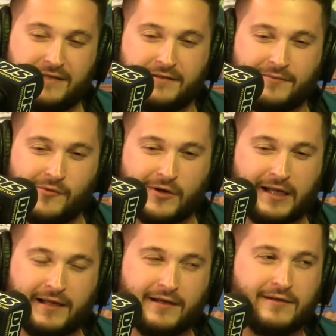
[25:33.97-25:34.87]
in the
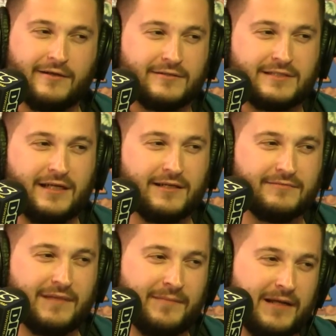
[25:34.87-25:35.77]
morning. I don't know.
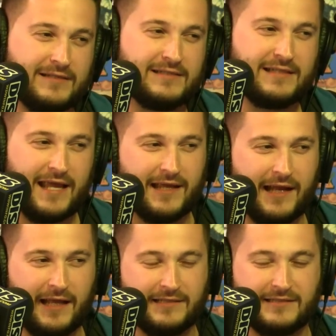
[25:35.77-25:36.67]
I'm not a steak and eggs